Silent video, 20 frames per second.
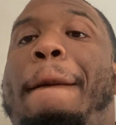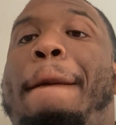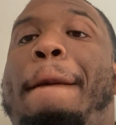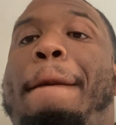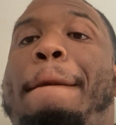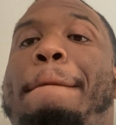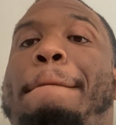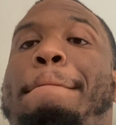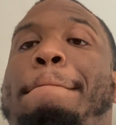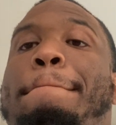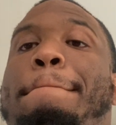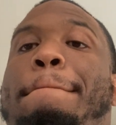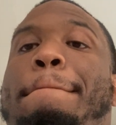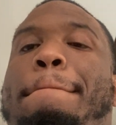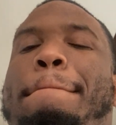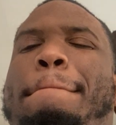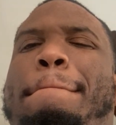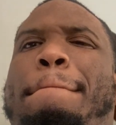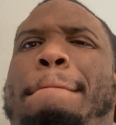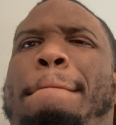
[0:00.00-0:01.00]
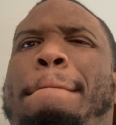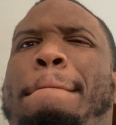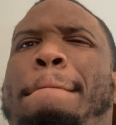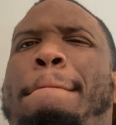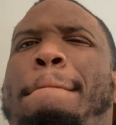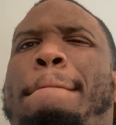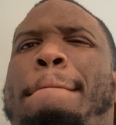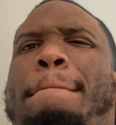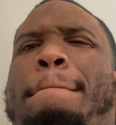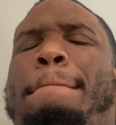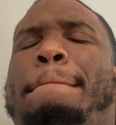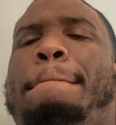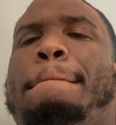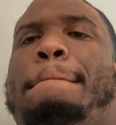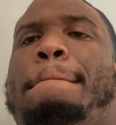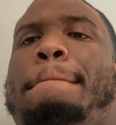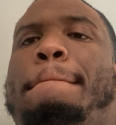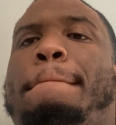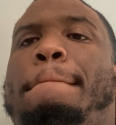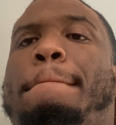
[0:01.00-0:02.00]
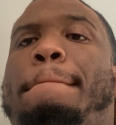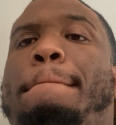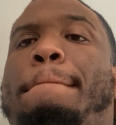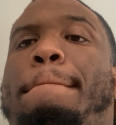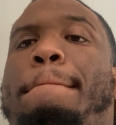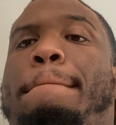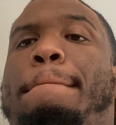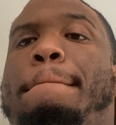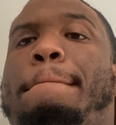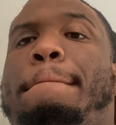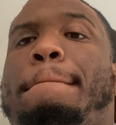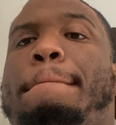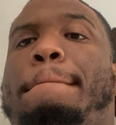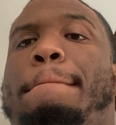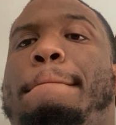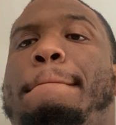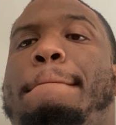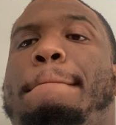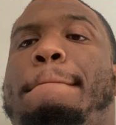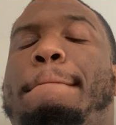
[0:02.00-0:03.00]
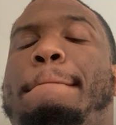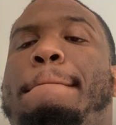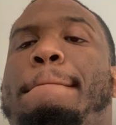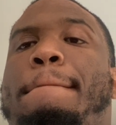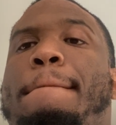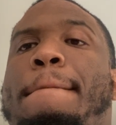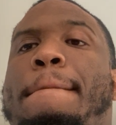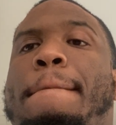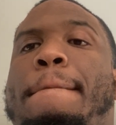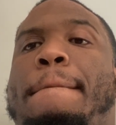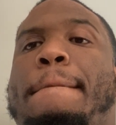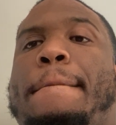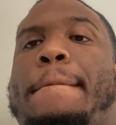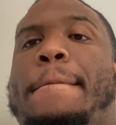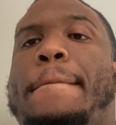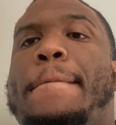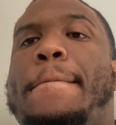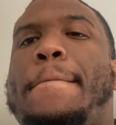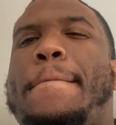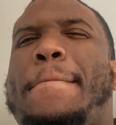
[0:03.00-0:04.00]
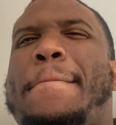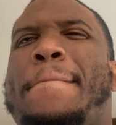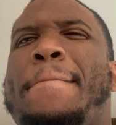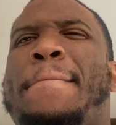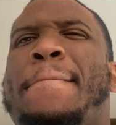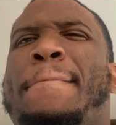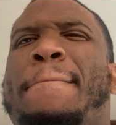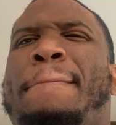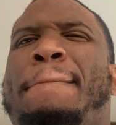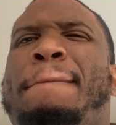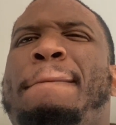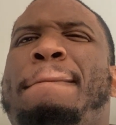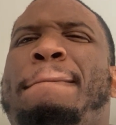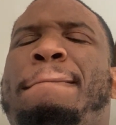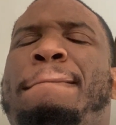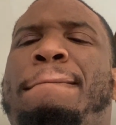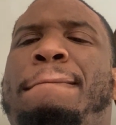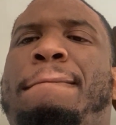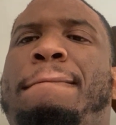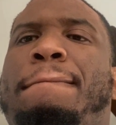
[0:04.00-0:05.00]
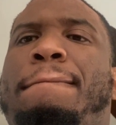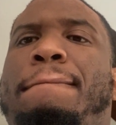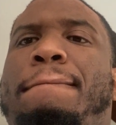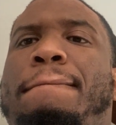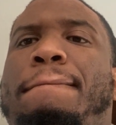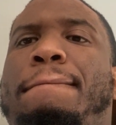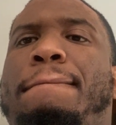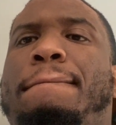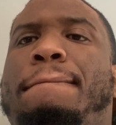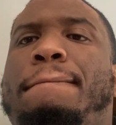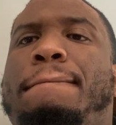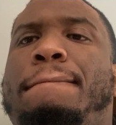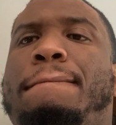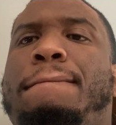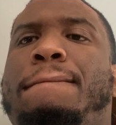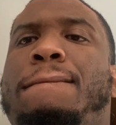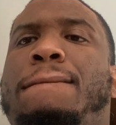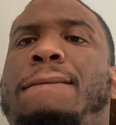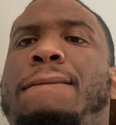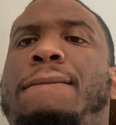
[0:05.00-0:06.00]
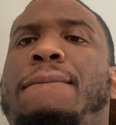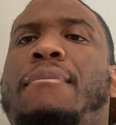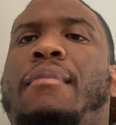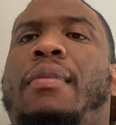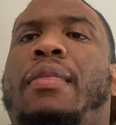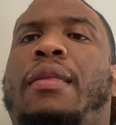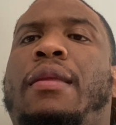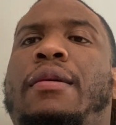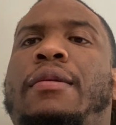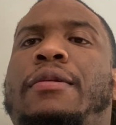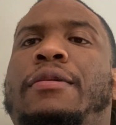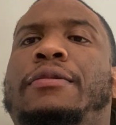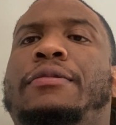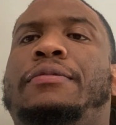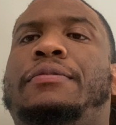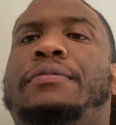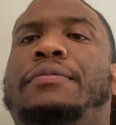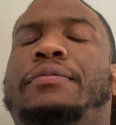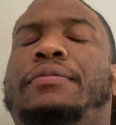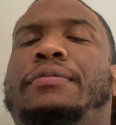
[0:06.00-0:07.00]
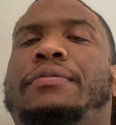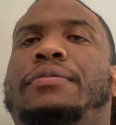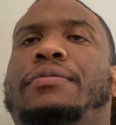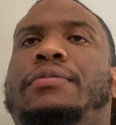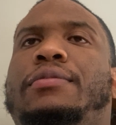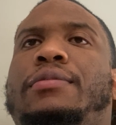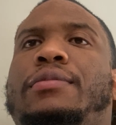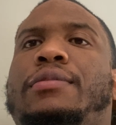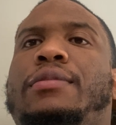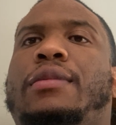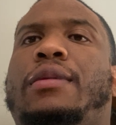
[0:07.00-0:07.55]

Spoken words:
(no one is talking)